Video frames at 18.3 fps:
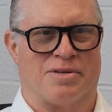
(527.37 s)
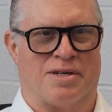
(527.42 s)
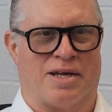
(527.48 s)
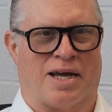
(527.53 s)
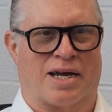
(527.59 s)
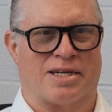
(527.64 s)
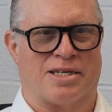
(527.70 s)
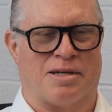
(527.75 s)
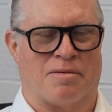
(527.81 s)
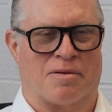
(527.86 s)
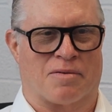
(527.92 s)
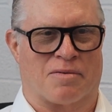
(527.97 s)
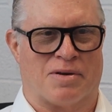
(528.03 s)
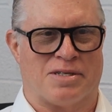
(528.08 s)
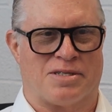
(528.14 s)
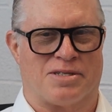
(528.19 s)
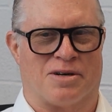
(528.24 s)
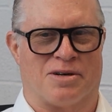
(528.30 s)
academic
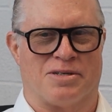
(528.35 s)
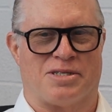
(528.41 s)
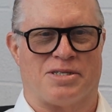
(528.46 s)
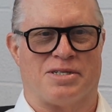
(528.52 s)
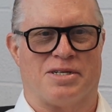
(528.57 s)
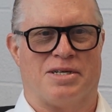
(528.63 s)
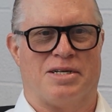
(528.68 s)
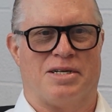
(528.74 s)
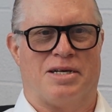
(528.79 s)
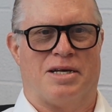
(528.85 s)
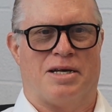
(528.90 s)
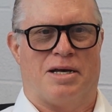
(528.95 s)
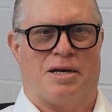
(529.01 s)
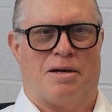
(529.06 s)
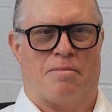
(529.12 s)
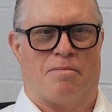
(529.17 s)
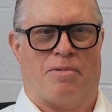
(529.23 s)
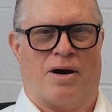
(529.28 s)
research,
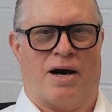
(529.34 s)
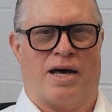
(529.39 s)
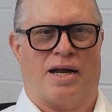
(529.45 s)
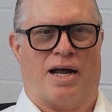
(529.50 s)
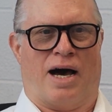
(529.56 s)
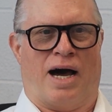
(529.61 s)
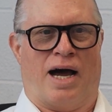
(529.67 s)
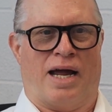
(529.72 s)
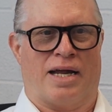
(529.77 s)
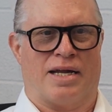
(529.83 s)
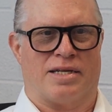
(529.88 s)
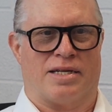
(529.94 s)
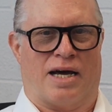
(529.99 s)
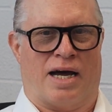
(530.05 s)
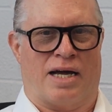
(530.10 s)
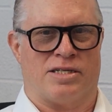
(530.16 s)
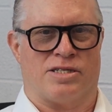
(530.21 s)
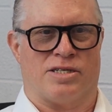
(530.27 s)
but
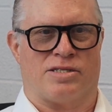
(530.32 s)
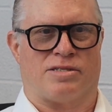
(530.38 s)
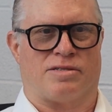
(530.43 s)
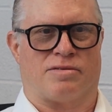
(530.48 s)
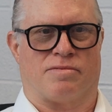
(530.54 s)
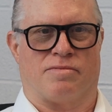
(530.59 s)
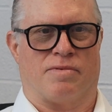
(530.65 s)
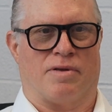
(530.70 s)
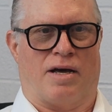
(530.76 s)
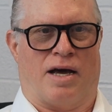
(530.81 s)
I just